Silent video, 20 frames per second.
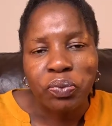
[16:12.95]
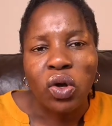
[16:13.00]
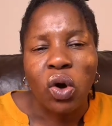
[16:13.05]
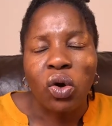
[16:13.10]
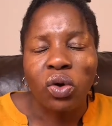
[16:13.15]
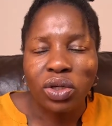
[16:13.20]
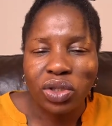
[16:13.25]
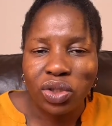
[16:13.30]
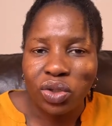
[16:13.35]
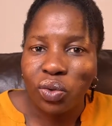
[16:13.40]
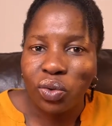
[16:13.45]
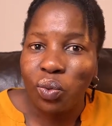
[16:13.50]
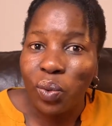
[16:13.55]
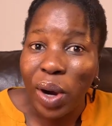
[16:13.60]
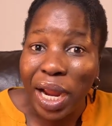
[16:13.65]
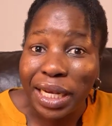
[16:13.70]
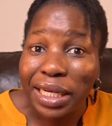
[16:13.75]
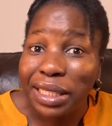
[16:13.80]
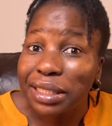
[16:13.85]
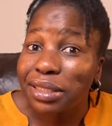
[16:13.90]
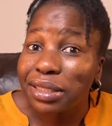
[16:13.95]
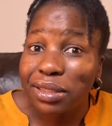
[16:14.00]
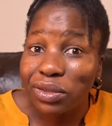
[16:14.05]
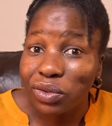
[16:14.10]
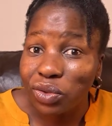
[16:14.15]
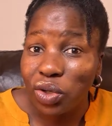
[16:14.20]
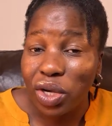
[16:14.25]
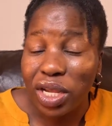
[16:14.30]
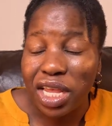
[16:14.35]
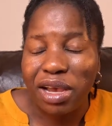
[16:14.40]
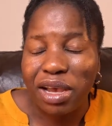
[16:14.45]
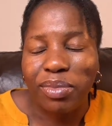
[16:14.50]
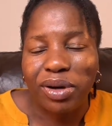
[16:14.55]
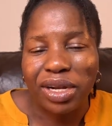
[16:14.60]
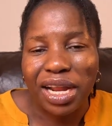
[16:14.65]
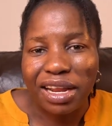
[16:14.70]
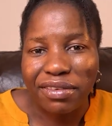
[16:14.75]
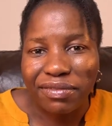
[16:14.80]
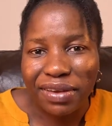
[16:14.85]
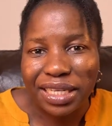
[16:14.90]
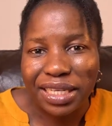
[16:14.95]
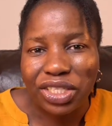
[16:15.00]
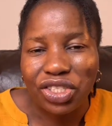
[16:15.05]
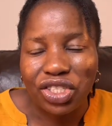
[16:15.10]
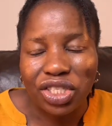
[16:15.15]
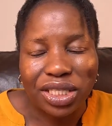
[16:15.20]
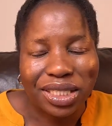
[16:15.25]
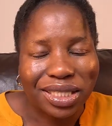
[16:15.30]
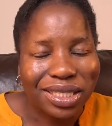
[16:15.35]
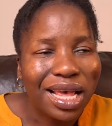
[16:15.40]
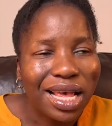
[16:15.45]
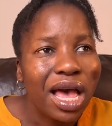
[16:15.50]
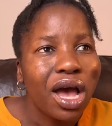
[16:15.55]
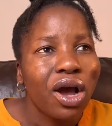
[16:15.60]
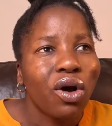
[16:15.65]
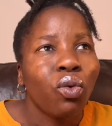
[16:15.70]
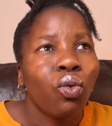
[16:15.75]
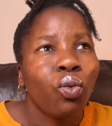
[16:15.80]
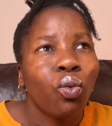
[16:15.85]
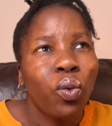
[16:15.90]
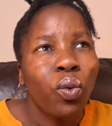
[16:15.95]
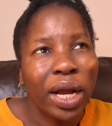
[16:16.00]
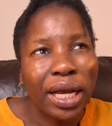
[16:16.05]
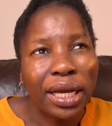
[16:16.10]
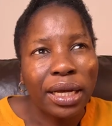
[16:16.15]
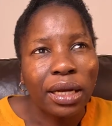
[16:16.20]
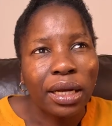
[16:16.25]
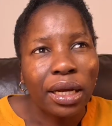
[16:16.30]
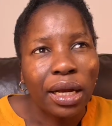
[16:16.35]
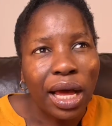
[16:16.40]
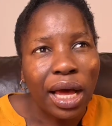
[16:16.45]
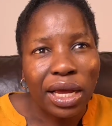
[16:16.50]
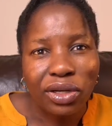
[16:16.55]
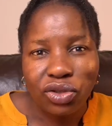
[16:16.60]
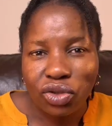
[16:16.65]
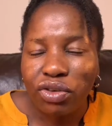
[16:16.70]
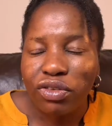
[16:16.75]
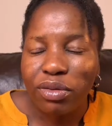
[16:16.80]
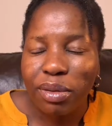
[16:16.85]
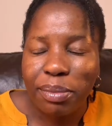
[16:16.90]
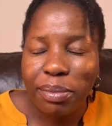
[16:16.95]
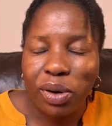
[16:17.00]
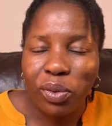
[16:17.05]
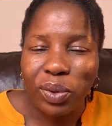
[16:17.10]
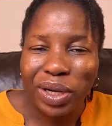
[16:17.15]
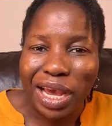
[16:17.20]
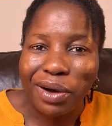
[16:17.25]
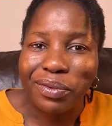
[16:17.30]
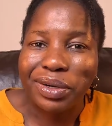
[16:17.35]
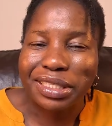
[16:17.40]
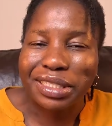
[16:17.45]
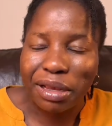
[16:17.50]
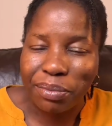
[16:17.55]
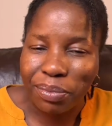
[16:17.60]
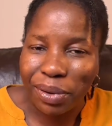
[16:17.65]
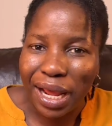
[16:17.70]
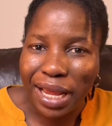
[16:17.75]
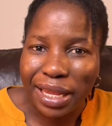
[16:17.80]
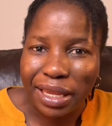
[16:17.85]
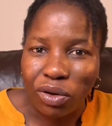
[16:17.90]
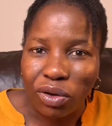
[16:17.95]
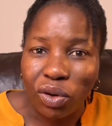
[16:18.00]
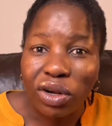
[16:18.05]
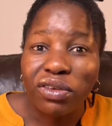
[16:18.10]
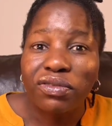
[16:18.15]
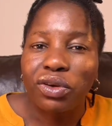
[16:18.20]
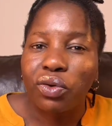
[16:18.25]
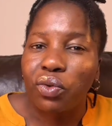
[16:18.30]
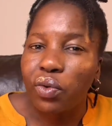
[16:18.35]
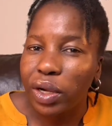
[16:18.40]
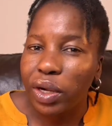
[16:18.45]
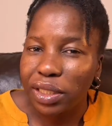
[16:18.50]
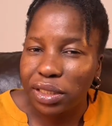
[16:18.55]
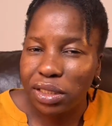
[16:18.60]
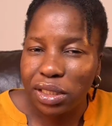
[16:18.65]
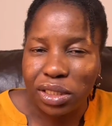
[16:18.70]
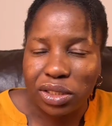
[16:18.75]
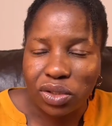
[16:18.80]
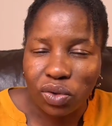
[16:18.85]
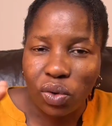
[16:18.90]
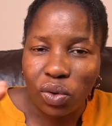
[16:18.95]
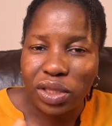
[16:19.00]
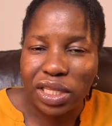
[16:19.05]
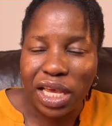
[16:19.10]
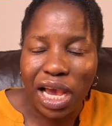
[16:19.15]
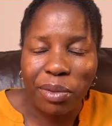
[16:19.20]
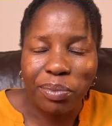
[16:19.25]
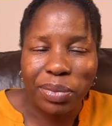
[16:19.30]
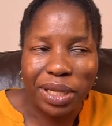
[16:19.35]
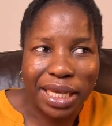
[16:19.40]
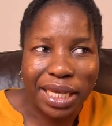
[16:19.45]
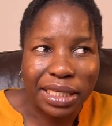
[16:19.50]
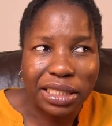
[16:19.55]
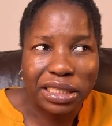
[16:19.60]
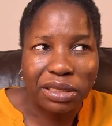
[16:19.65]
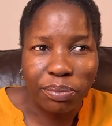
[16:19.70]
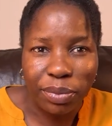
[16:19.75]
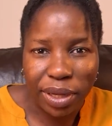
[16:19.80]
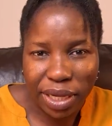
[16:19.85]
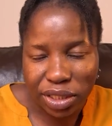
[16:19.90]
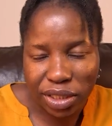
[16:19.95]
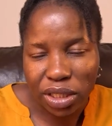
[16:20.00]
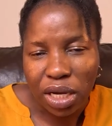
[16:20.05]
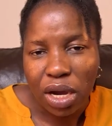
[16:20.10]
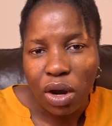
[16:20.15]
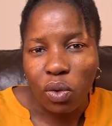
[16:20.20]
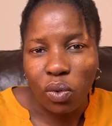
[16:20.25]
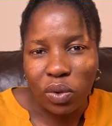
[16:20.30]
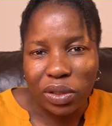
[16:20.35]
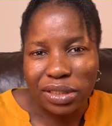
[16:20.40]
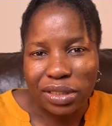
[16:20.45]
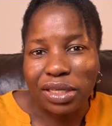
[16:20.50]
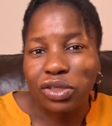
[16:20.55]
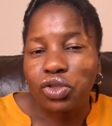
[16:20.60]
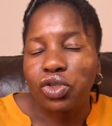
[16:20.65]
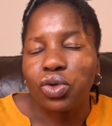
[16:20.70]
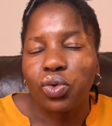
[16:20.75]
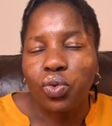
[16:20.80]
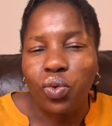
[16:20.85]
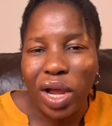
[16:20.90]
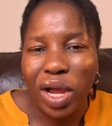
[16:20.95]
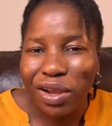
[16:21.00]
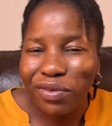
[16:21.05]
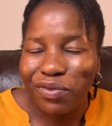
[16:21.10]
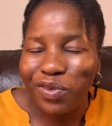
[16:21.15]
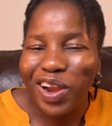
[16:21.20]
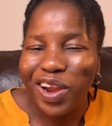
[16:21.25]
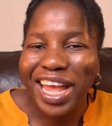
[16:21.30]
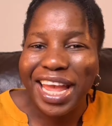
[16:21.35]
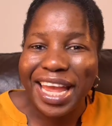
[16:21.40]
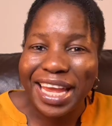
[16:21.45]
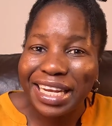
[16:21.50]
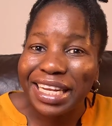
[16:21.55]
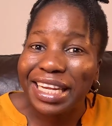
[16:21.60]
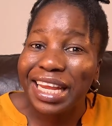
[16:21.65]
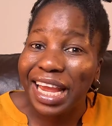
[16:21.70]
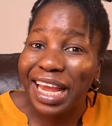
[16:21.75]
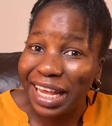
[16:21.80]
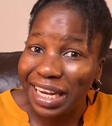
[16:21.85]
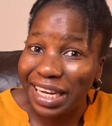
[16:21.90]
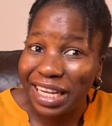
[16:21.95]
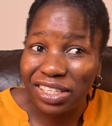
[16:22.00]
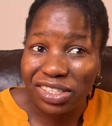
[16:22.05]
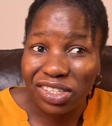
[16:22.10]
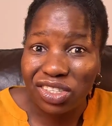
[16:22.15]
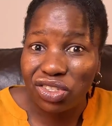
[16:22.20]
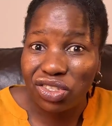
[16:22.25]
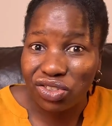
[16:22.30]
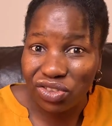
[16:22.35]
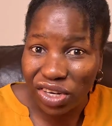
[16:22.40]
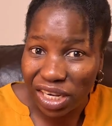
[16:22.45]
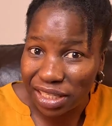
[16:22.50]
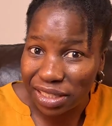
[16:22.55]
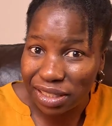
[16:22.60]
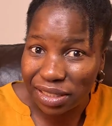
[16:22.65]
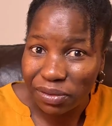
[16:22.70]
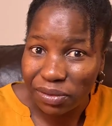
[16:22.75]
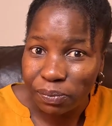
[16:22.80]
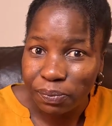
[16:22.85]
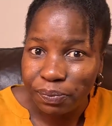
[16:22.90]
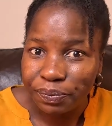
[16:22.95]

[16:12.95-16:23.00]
Also, while it's still talking about advantages, when I do remember when I was applying, one of the questions on the application bit was that you work for any NHS trust.